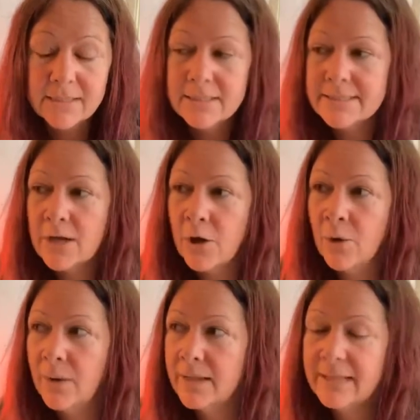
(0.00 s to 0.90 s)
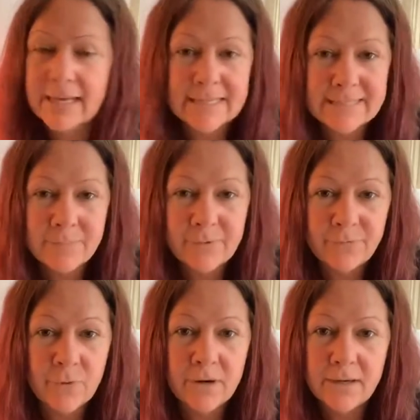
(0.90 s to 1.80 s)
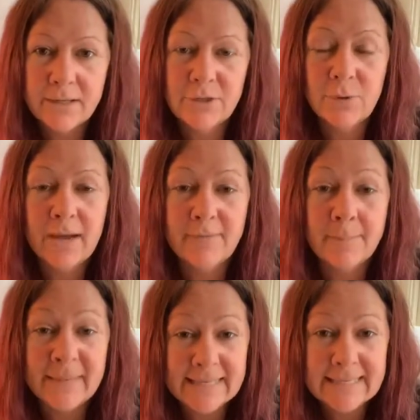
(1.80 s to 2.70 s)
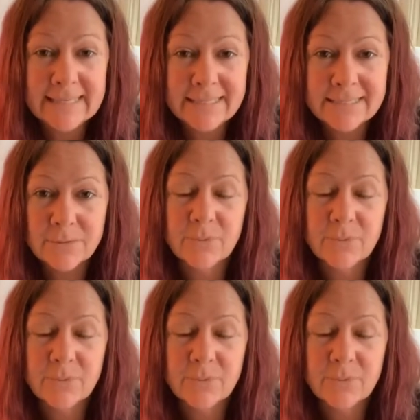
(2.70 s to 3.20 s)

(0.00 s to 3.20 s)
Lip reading: So like I said before, you have a mini kit,